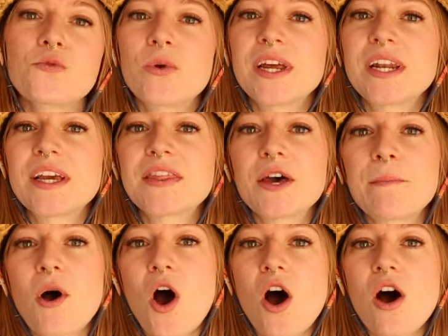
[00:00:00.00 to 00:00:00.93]
weaning
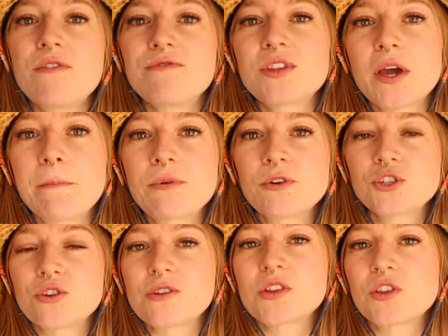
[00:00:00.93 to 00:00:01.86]
them off
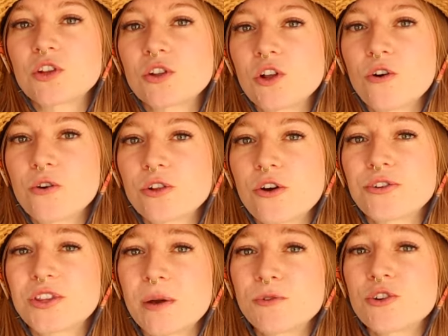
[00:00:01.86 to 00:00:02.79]
temperatures into lower
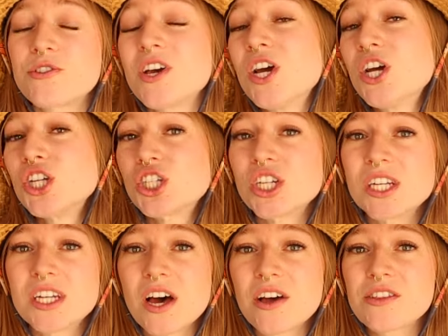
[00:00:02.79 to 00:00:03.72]
temperatures.
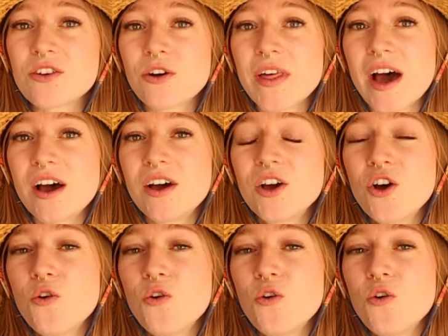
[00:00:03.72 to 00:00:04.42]
She does all that.